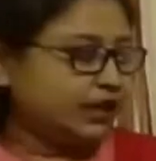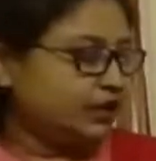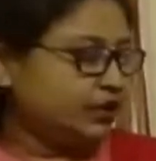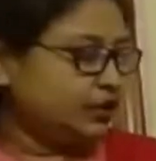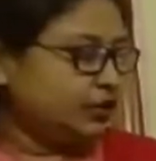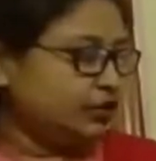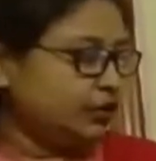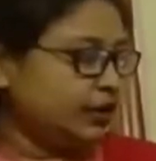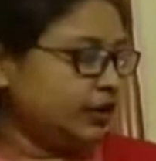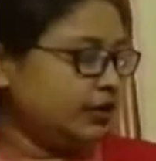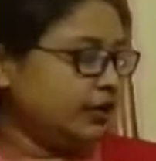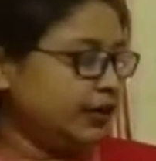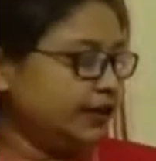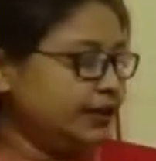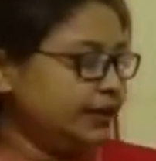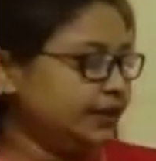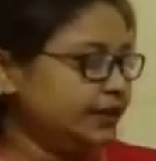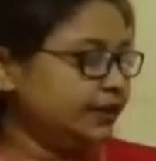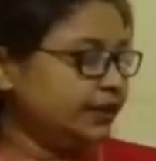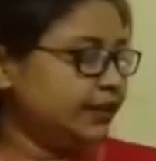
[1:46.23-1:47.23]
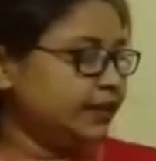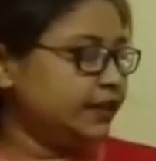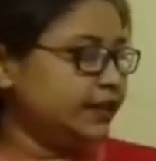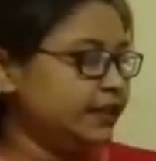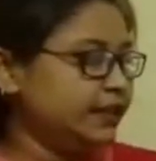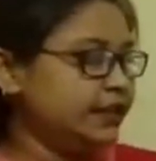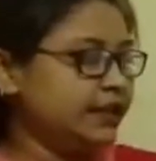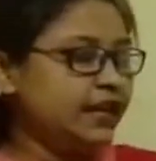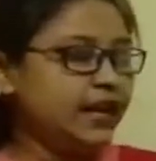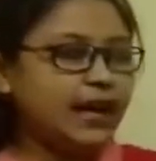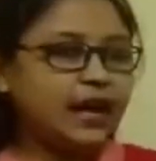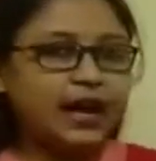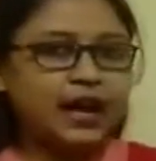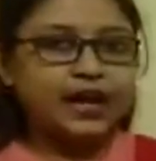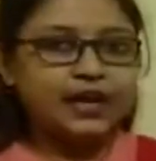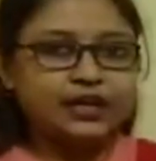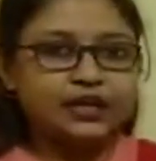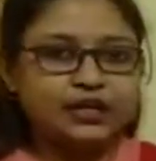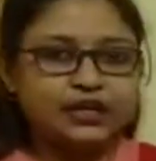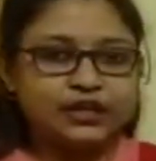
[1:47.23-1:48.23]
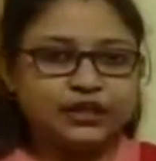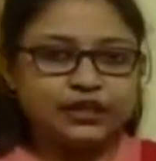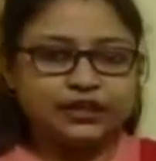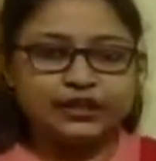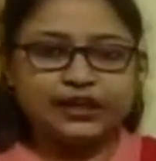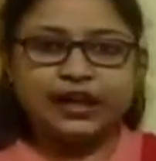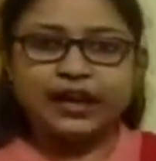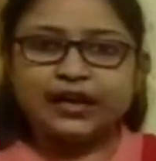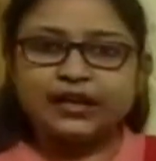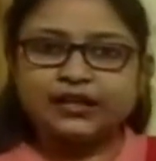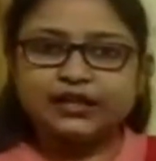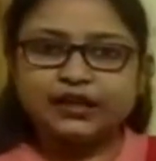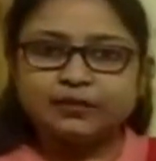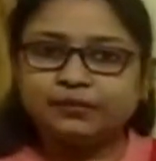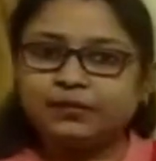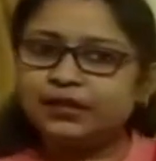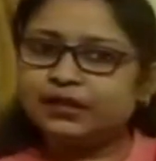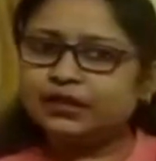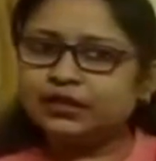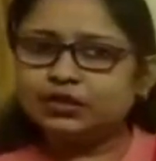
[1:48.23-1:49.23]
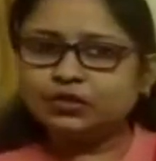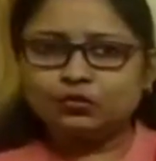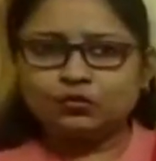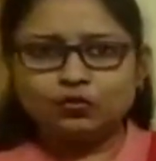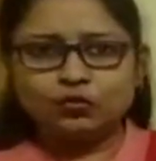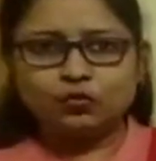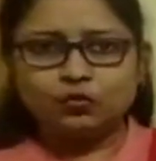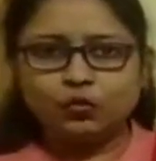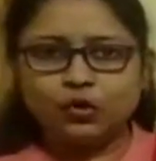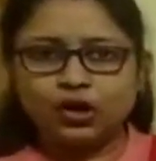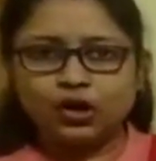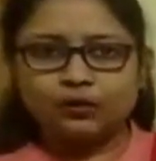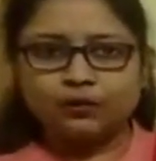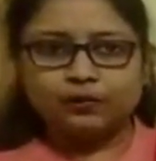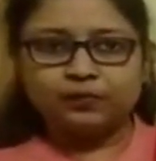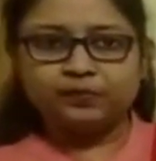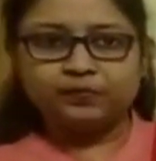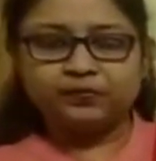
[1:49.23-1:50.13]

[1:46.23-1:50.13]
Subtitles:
So now let us see. Action. Action means verb.